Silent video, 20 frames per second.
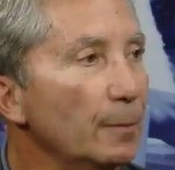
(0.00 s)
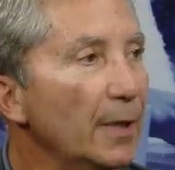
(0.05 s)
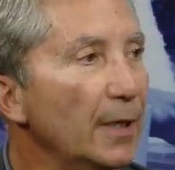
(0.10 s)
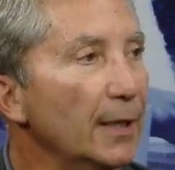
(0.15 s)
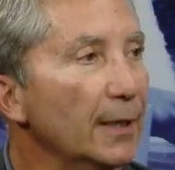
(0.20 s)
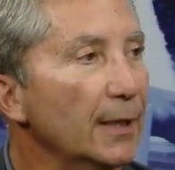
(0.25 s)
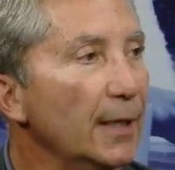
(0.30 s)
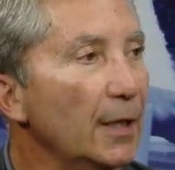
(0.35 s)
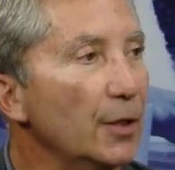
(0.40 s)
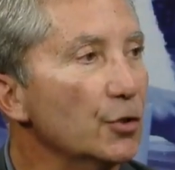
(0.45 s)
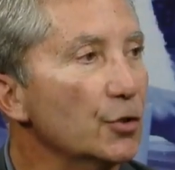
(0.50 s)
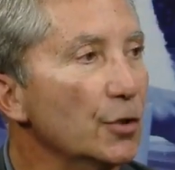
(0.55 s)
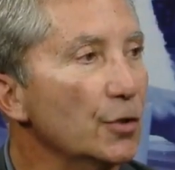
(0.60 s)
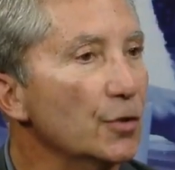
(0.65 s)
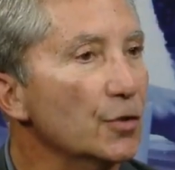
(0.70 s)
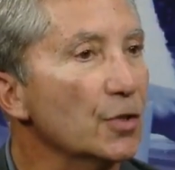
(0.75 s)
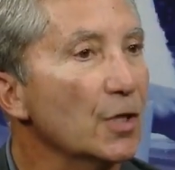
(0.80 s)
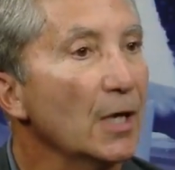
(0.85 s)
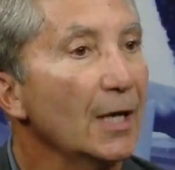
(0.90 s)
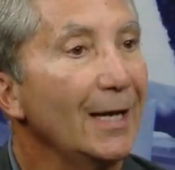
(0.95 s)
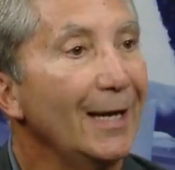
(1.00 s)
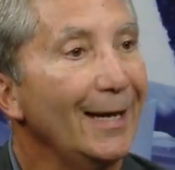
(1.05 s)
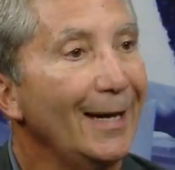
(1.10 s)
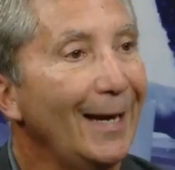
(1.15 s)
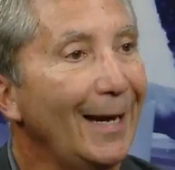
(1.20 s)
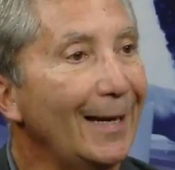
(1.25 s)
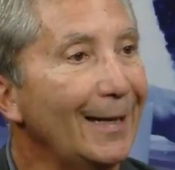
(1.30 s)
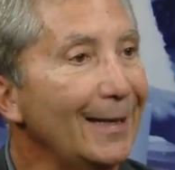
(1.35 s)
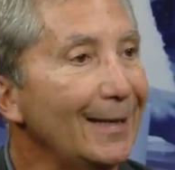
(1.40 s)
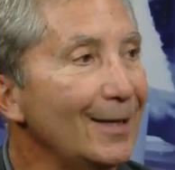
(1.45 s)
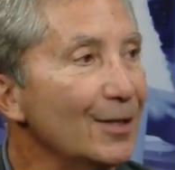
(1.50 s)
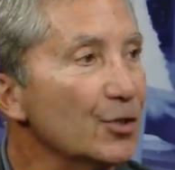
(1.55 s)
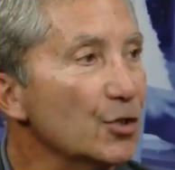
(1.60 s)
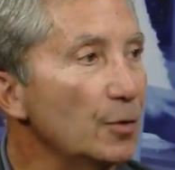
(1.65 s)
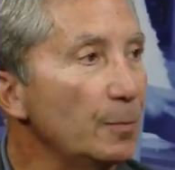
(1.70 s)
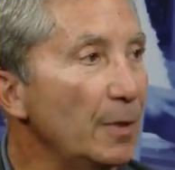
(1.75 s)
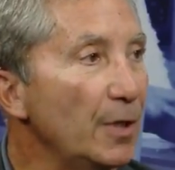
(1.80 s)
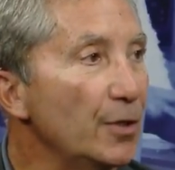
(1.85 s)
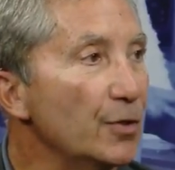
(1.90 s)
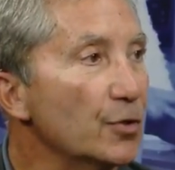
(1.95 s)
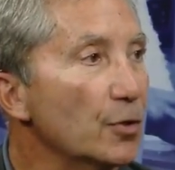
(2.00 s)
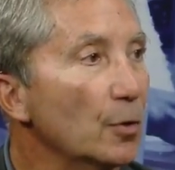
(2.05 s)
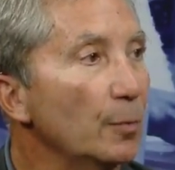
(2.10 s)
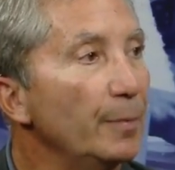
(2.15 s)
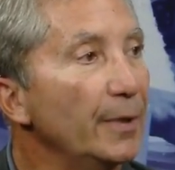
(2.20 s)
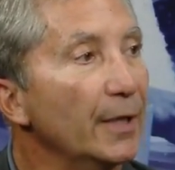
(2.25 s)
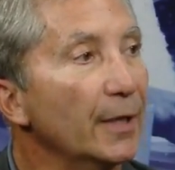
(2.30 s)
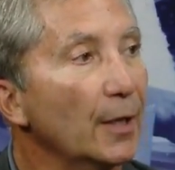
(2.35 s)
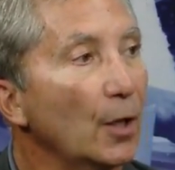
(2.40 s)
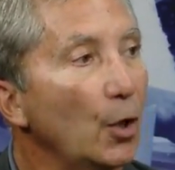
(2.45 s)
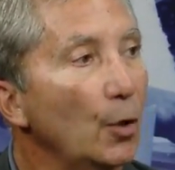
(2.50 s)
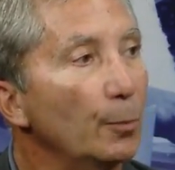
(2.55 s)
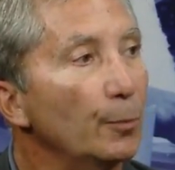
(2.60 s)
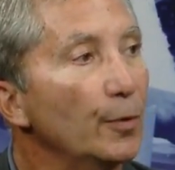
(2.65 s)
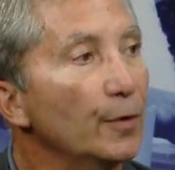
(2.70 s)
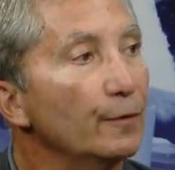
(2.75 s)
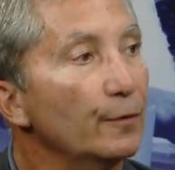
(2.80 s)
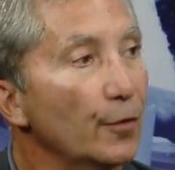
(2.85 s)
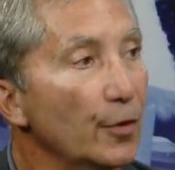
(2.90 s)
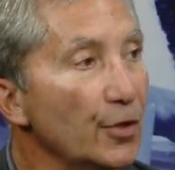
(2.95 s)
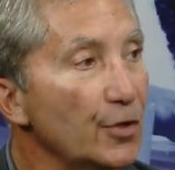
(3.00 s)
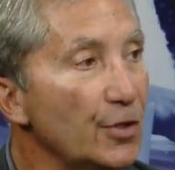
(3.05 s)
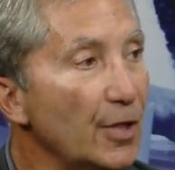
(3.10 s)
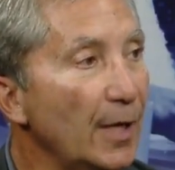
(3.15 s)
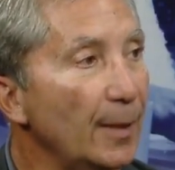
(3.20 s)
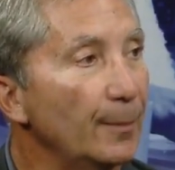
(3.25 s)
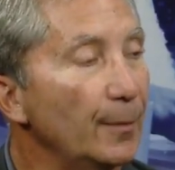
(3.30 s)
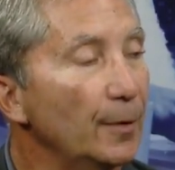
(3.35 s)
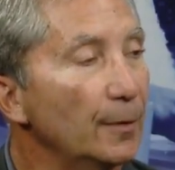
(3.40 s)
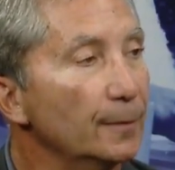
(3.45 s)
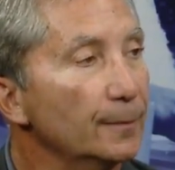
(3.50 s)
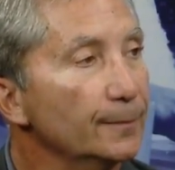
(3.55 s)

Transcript: medications. Antihistamines are a big culprit, for example.